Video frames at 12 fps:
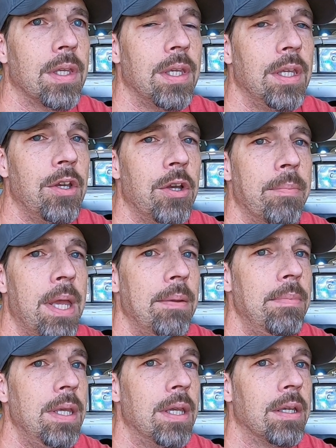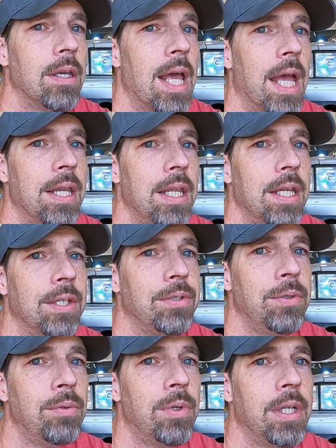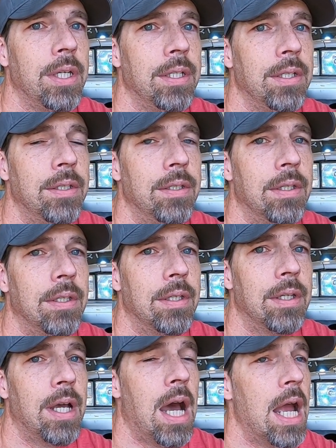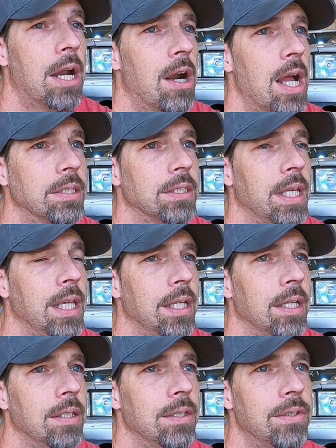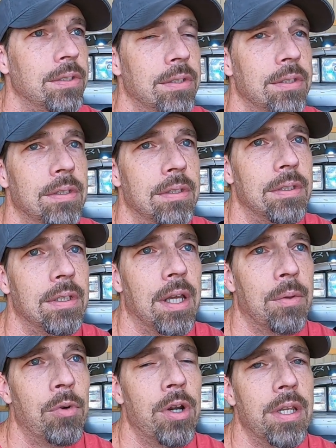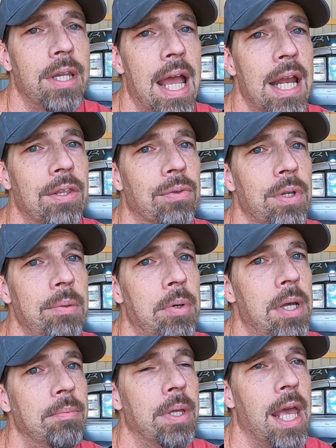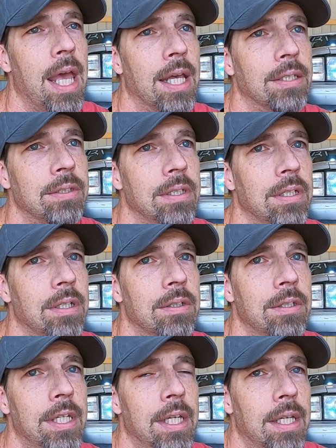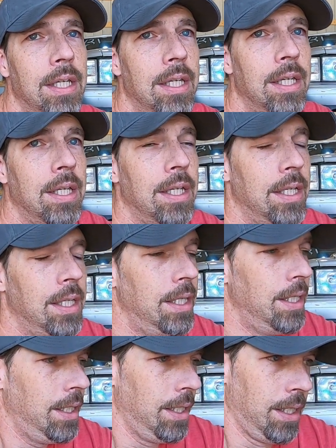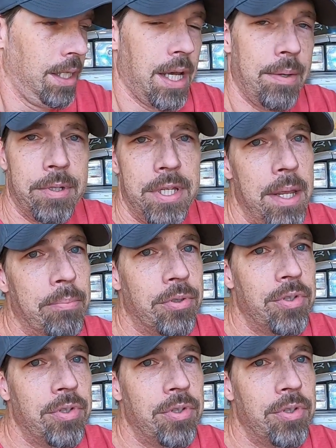you know, it may be a good idea to run a higher octane. Now I'm running 93 pump gas, you know, up to 10%